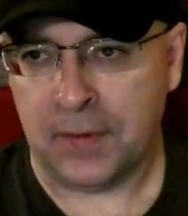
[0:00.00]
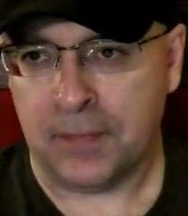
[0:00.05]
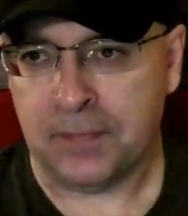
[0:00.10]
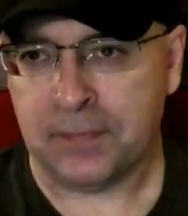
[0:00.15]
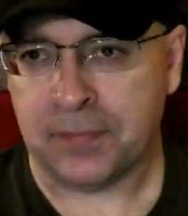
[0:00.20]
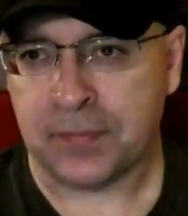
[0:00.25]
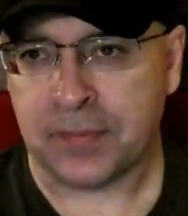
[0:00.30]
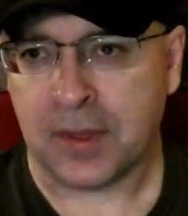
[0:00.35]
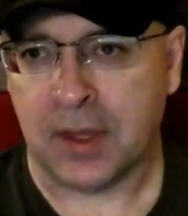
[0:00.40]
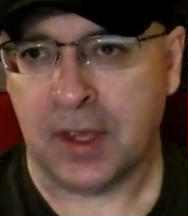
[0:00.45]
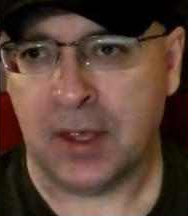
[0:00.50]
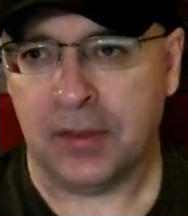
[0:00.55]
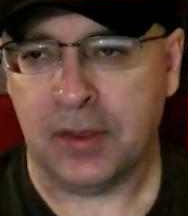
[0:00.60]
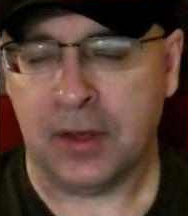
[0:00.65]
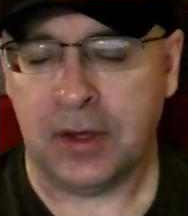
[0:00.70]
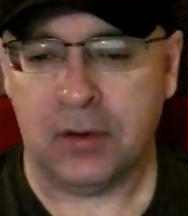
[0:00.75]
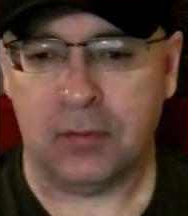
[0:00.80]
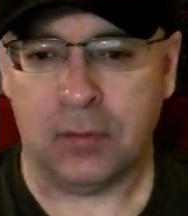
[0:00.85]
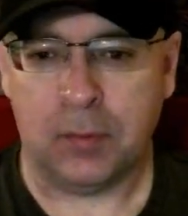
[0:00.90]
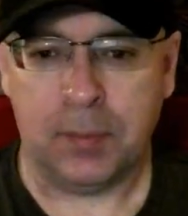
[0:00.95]
and then he
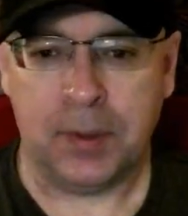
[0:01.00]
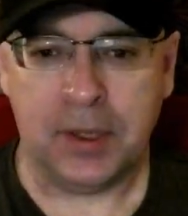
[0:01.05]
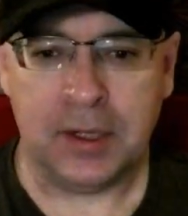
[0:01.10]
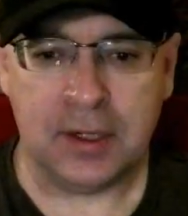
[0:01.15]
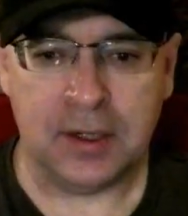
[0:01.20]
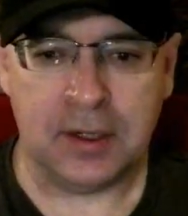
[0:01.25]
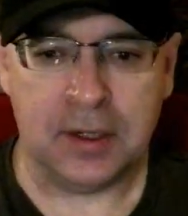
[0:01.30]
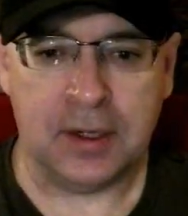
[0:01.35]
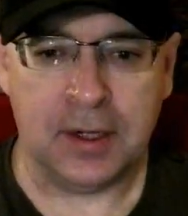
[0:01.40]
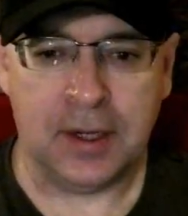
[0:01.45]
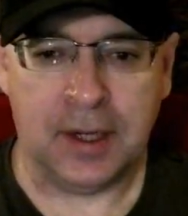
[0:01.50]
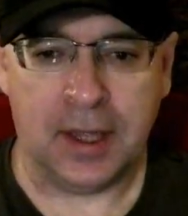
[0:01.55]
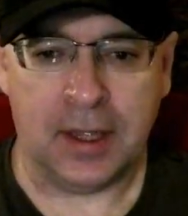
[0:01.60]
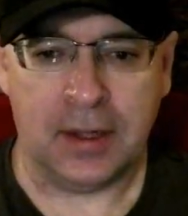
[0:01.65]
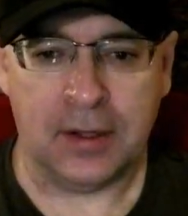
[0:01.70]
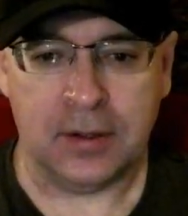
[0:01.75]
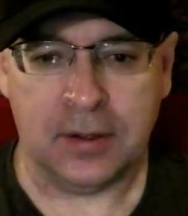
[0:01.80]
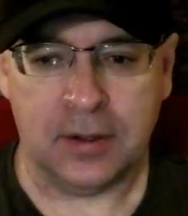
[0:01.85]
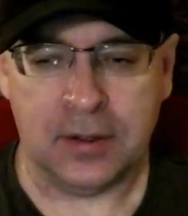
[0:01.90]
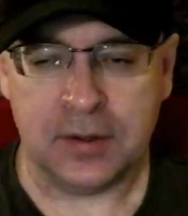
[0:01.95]
repeated it again in
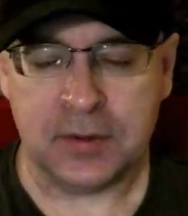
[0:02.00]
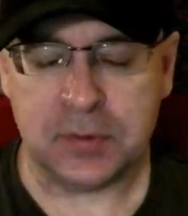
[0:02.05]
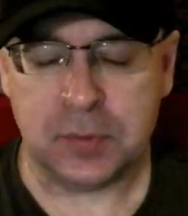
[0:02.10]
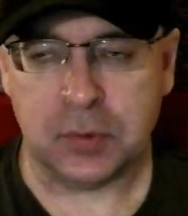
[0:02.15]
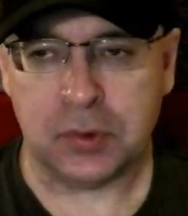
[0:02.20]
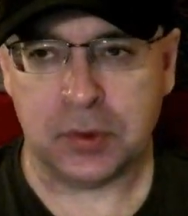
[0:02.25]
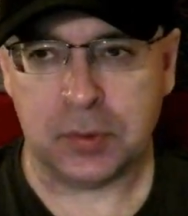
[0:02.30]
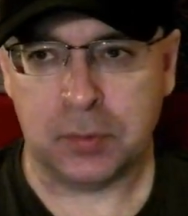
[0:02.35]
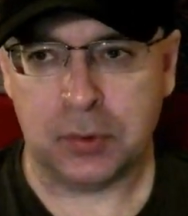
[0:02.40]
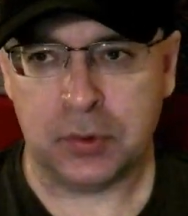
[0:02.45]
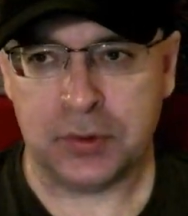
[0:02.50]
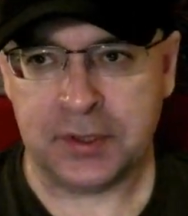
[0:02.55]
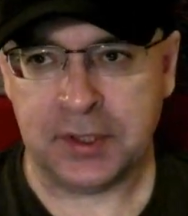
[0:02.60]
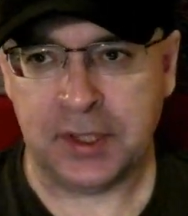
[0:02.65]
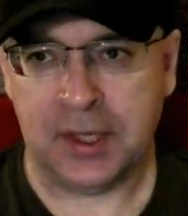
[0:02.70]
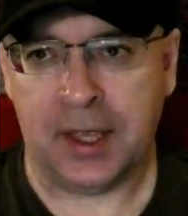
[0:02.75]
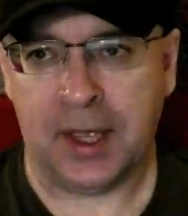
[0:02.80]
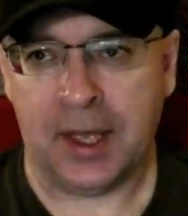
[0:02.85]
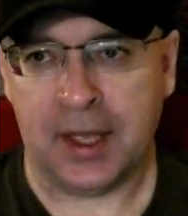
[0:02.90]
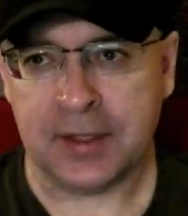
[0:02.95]
his book
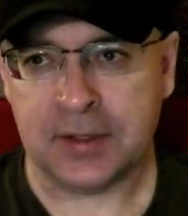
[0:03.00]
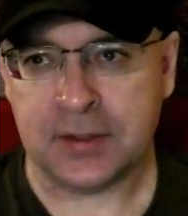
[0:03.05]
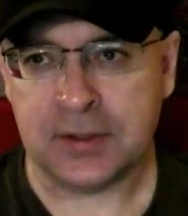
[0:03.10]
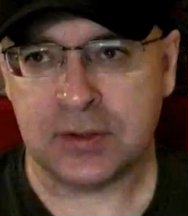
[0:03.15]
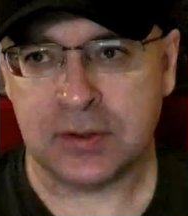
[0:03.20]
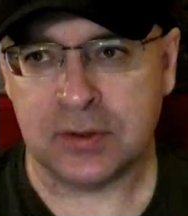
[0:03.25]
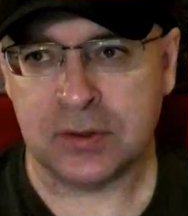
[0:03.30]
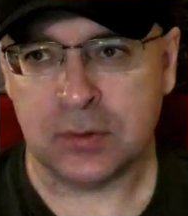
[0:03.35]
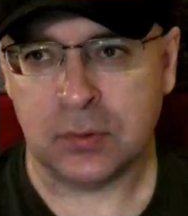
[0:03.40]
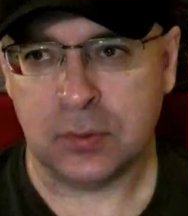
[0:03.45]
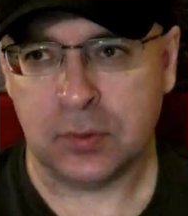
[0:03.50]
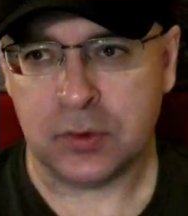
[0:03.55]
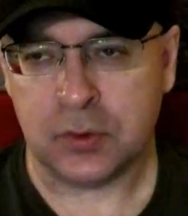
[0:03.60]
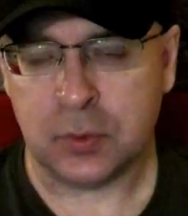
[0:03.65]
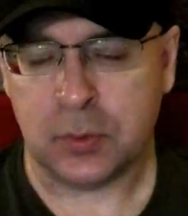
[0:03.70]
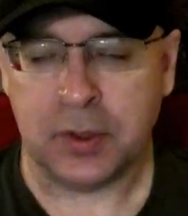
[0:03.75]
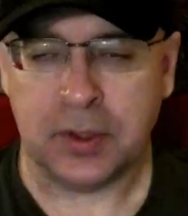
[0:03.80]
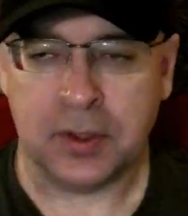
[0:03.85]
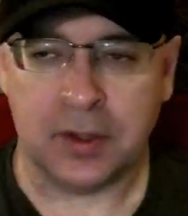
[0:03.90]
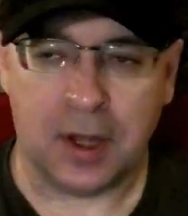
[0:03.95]
Pussycats, which we did
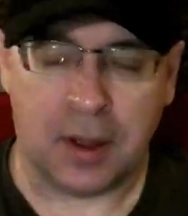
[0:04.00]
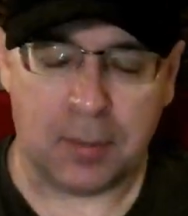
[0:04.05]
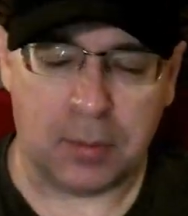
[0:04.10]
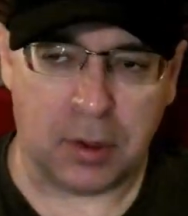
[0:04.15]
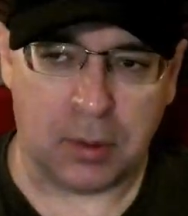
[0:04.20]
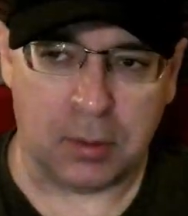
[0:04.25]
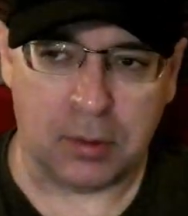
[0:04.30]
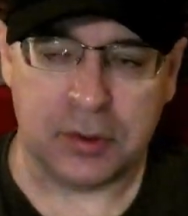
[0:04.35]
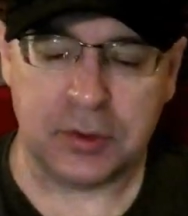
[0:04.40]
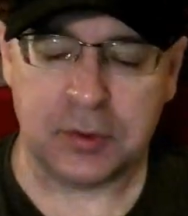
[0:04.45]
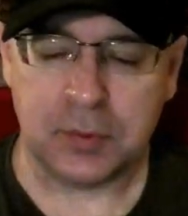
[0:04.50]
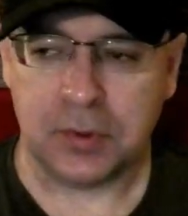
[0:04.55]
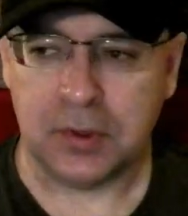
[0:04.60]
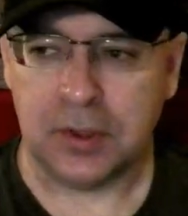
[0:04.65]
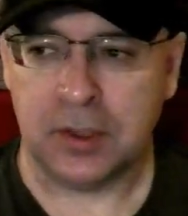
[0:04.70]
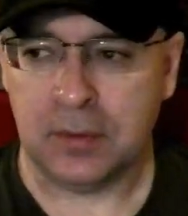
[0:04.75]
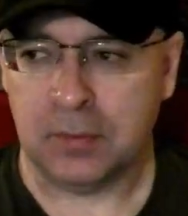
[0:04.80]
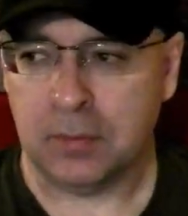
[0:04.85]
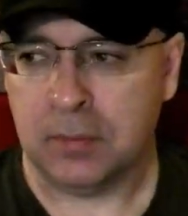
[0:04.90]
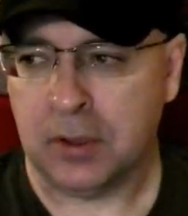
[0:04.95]
not publish, but he
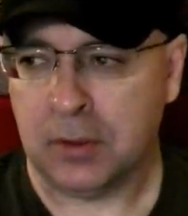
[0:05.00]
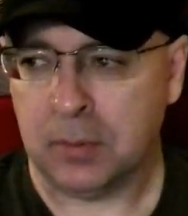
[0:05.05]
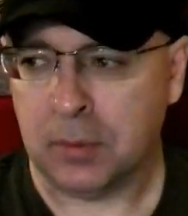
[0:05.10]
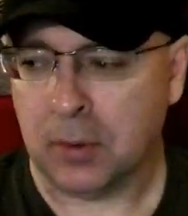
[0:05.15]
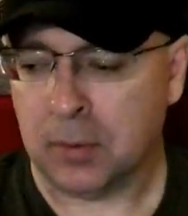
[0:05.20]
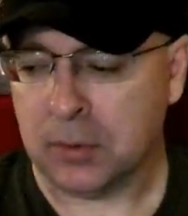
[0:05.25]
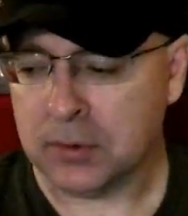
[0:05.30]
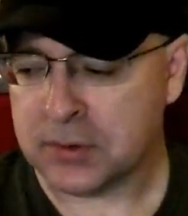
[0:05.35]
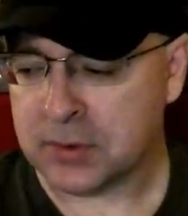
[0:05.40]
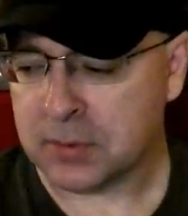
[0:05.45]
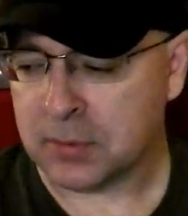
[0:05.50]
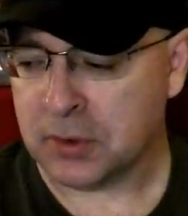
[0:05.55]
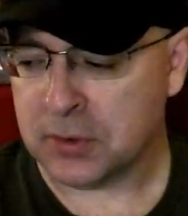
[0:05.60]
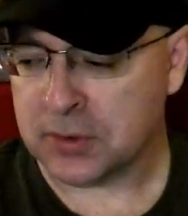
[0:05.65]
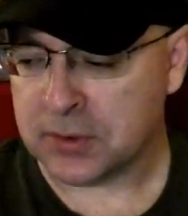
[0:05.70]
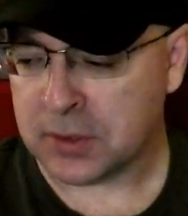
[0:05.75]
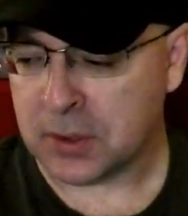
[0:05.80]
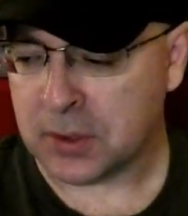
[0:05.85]
published some years ago.